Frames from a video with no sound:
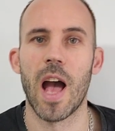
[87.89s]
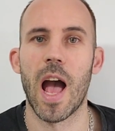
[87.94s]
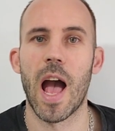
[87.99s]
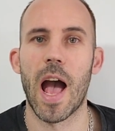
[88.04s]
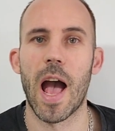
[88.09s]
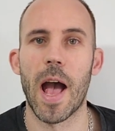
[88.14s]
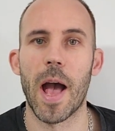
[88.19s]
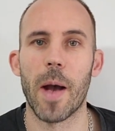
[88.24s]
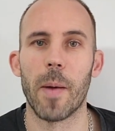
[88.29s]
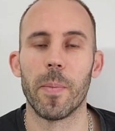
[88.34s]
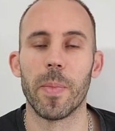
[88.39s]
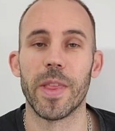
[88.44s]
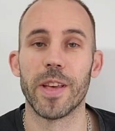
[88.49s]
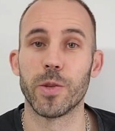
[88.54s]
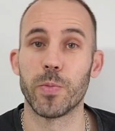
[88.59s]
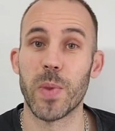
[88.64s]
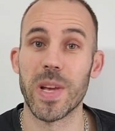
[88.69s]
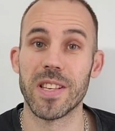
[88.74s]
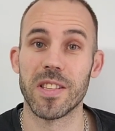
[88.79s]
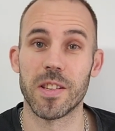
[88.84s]
Um,
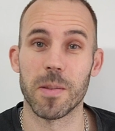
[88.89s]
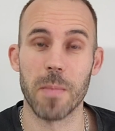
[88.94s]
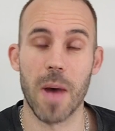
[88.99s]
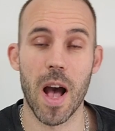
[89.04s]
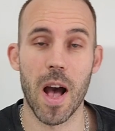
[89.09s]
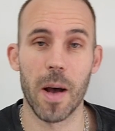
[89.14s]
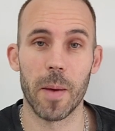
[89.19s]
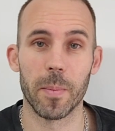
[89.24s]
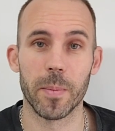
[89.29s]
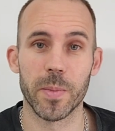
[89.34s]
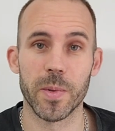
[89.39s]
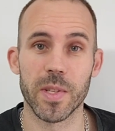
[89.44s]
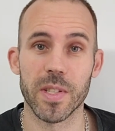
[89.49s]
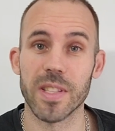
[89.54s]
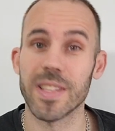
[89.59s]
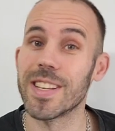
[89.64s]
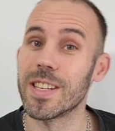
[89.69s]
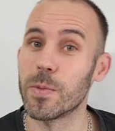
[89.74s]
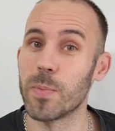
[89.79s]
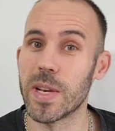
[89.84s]
there's been some ups,
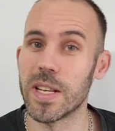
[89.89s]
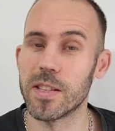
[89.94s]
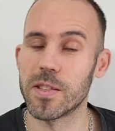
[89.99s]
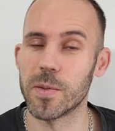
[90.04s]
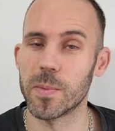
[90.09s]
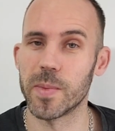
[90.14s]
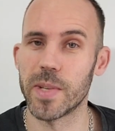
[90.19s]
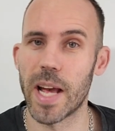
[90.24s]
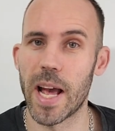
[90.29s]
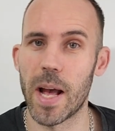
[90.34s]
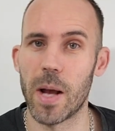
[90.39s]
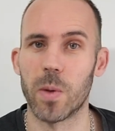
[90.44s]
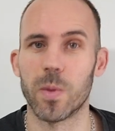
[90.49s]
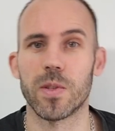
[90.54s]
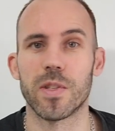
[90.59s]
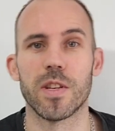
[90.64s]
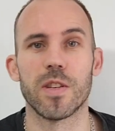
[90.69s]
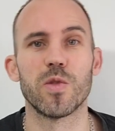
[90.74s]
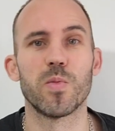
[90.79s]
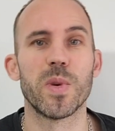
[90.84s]
there's been some
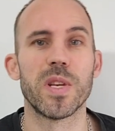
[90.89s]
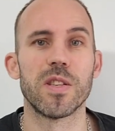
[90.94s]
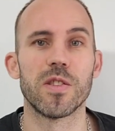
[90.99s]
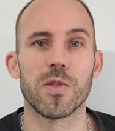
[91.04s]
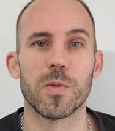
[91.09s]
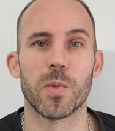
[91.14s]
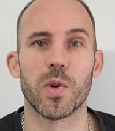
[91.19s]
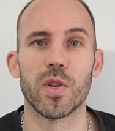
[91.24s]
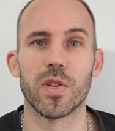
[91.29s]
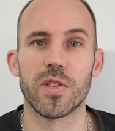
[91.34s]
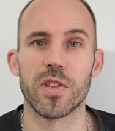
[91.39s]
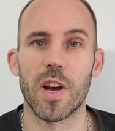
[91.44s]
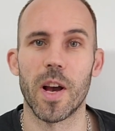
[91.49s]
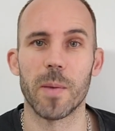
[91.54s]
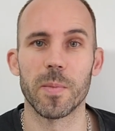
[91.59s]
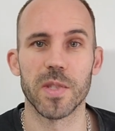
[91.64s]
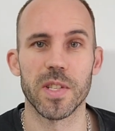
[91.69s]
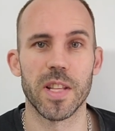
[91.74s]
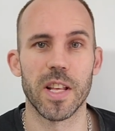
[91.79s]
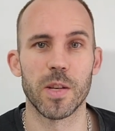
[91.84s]
downs, there's been some good
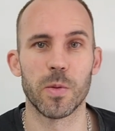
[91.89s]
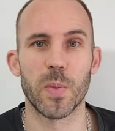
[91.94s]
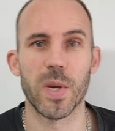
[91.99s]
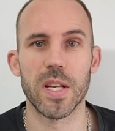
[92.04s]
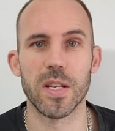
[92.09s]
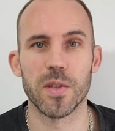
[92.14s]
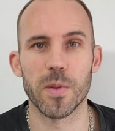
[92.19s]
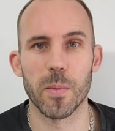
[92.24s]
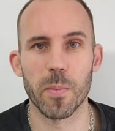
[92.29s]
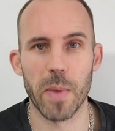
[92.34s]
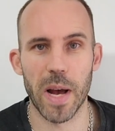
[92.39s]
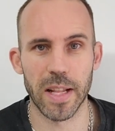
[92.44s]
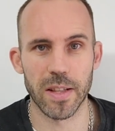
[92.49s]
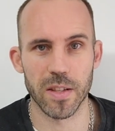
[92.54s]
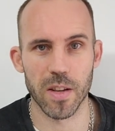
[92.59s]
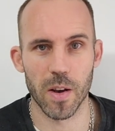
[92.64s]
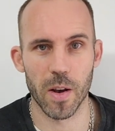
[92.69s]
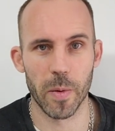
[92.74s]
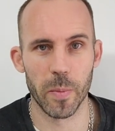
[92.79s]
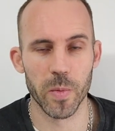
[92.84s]
times, and there's been some bad
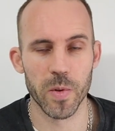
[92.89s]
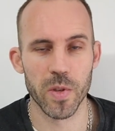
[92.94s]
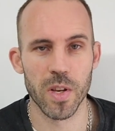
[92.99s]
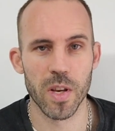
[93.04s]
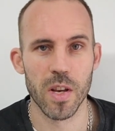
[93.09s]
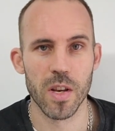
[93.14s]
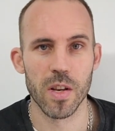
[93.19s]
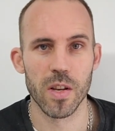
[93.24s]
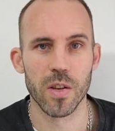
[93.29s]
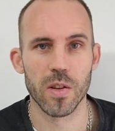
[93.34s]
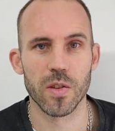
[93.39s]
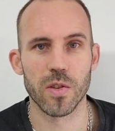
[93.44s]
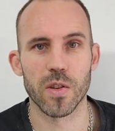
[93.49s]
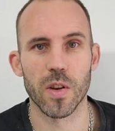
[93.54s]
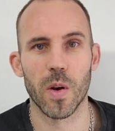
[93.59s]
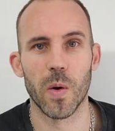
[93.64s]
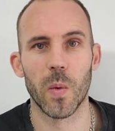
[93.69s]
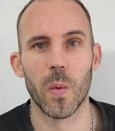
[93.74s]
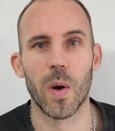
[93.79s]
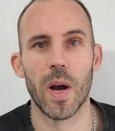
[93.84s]
times.
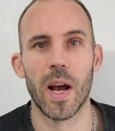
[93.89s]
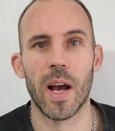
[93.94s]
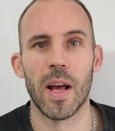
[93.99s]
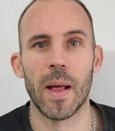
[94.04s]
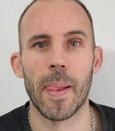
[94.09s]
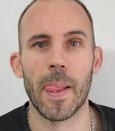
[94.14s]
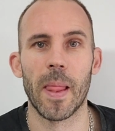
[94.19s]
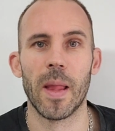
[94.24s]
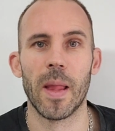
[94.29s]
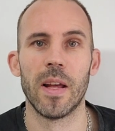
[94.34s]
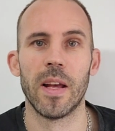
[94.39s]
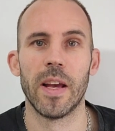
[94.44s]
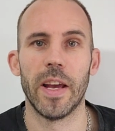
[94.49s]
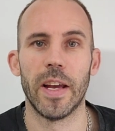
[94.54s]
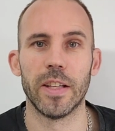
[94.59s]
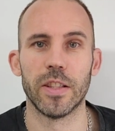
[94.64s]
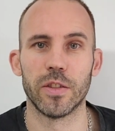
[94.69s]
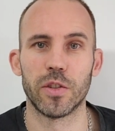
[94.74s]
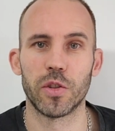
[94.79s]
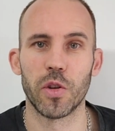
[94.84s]
So uh,
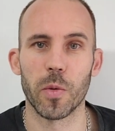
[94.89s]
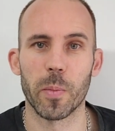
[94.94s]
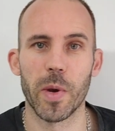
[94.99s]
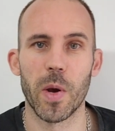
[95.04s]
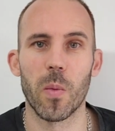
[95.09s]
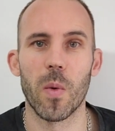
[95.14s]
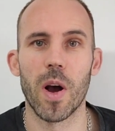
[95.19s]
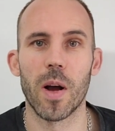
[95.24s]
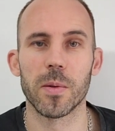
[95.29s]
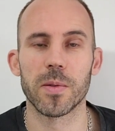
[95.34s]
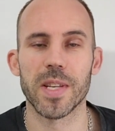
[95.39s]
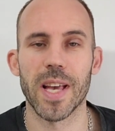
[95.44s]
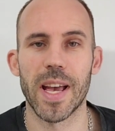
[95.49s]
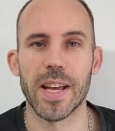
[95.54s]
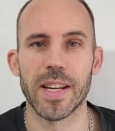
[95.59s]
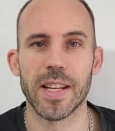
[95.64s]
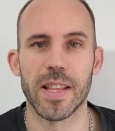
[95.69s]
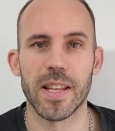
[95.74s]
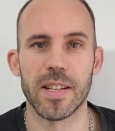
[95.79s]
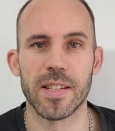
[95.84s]
it's took me a while to
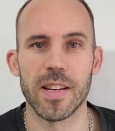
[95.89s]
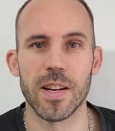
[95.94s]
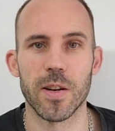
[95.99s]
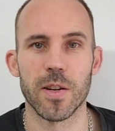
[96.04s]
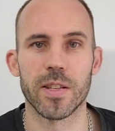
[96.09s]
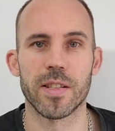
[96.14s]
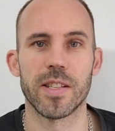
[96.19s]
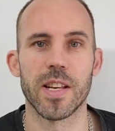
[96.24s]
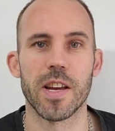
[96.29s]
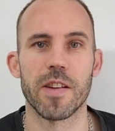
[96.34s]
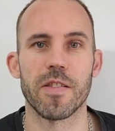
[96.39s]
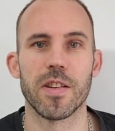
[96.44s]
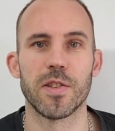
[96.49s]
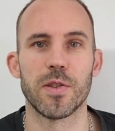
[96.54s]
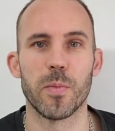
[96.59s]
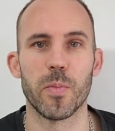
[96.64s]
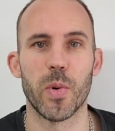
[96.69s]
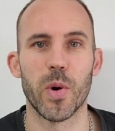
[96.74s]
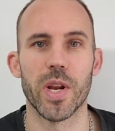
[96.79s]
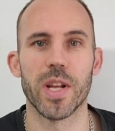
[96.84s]
edit this little series
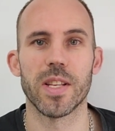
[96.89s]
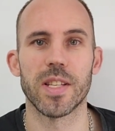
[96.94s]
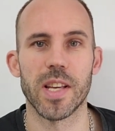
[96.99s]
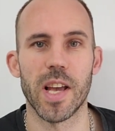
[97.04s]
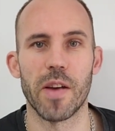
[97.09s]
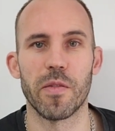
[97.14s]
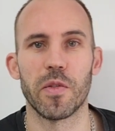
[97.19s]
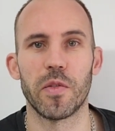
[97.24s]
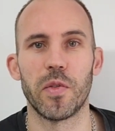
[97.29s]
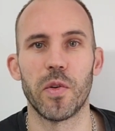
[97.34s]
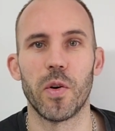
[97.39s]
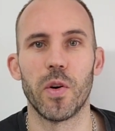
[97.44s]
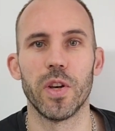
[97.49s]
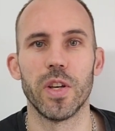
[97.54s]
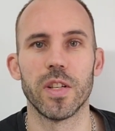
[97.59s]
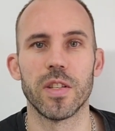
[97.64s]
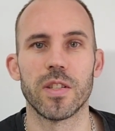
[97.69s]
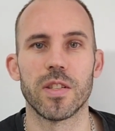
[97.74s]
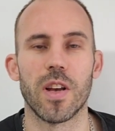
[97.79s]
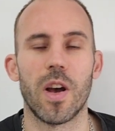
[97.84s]
and put it together for
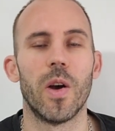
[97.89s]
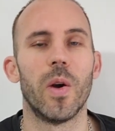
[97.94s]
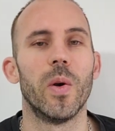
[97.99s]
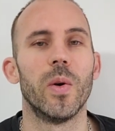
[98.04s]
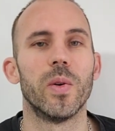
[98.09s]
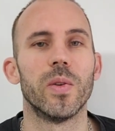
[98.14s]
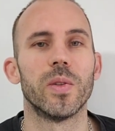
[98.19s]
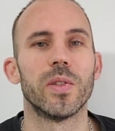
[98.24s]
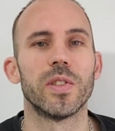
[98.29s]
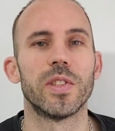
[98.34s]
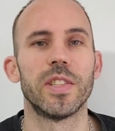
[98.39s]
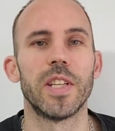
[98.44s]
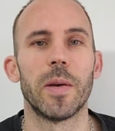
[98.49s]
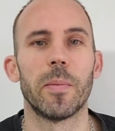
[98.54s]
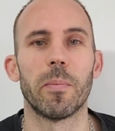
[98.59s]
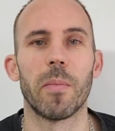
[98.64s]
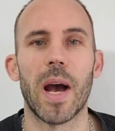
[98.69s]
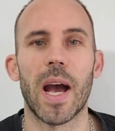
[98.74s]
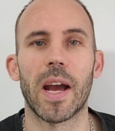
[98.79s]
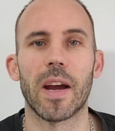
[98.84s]
you. So
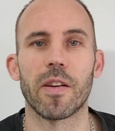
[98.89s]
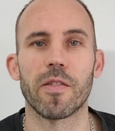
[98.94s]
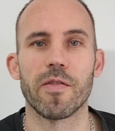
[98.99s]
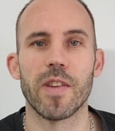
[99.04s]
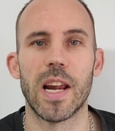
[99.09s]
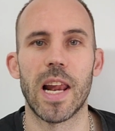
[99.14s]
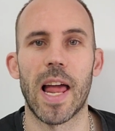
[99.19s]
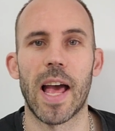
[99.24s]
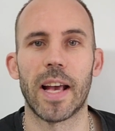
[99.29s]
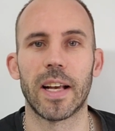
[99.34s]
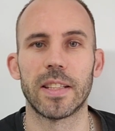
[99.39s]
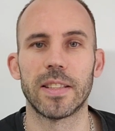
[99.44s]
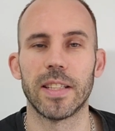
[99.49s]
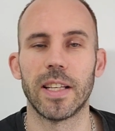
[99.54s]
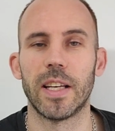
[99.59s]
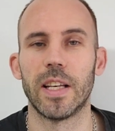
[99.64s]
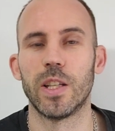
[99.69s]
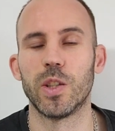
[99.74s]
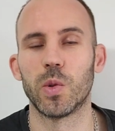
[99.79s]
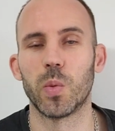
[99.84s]
sit back, relax.
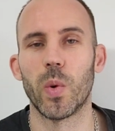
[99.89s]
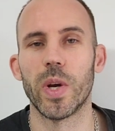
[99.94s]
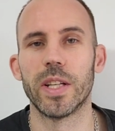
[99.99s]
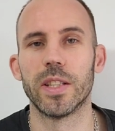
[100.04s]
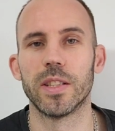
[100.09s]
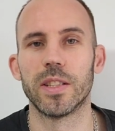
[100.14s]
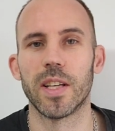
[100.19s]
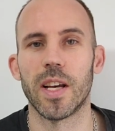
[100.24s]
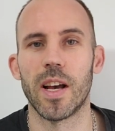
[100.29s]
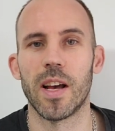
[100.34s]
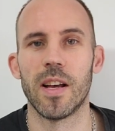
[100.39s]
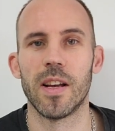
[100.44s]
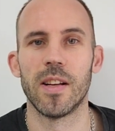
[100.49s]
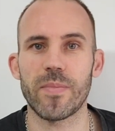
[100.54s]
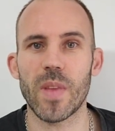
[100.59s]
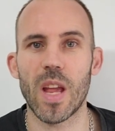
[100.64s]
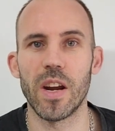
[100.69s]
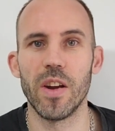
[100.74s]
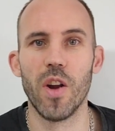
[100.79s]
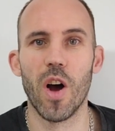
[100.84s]
It's winter,
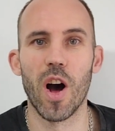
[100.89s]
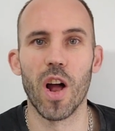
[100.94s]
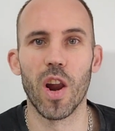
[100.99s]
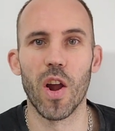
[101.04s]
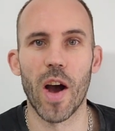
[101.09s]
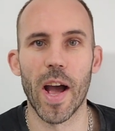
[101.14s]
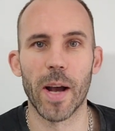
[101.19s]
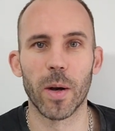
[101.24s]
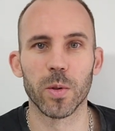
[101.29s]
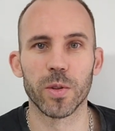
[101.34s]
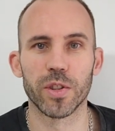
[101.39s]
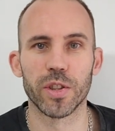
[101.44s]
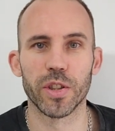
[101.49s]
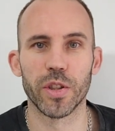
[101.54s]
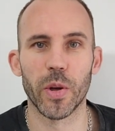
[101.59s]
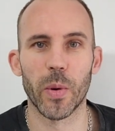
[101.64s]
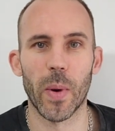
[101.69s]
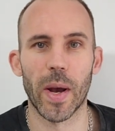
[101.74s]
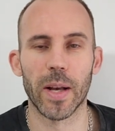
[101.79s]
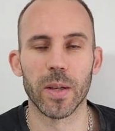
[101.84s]
not a lot else to
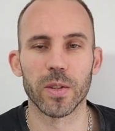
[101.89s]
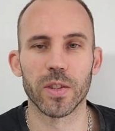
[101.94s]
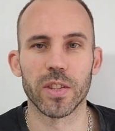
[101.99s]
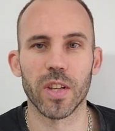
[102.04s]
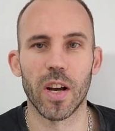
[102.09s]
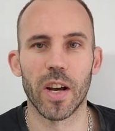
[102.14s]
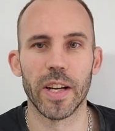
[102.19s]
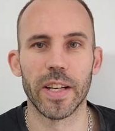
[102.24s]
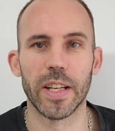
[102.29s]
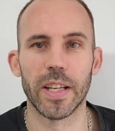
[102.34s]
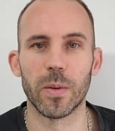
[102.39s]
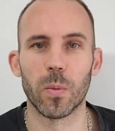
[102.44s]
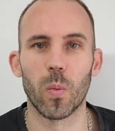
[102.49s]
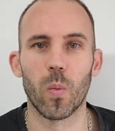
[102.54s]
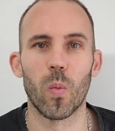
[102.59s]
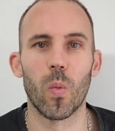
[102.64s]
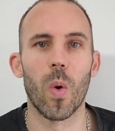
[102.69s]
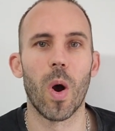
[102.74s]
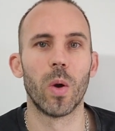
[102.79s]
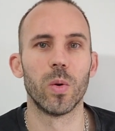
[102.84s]
do outside. It
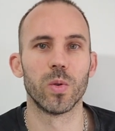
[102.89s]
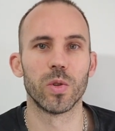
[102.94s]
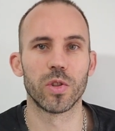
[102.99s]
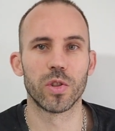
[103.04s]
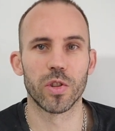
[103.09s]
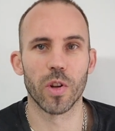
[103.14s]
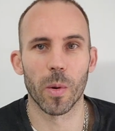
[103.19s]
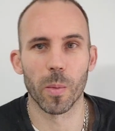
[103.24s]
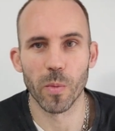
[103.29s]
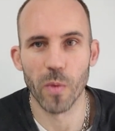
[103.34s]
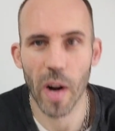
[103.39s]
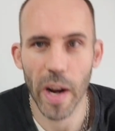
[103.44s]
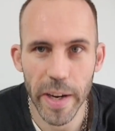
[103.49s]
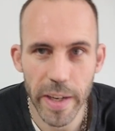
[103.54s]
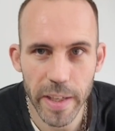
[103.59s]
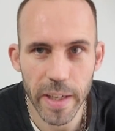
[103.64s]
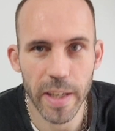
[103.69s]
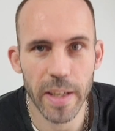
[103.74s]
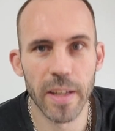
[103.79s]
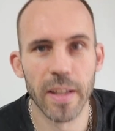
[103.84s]
won't stop
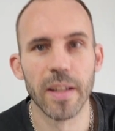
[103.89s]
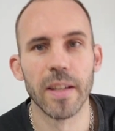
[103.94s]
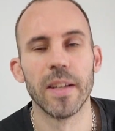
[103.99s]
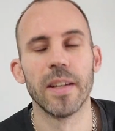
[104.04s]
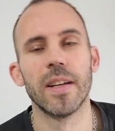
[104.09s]
raining.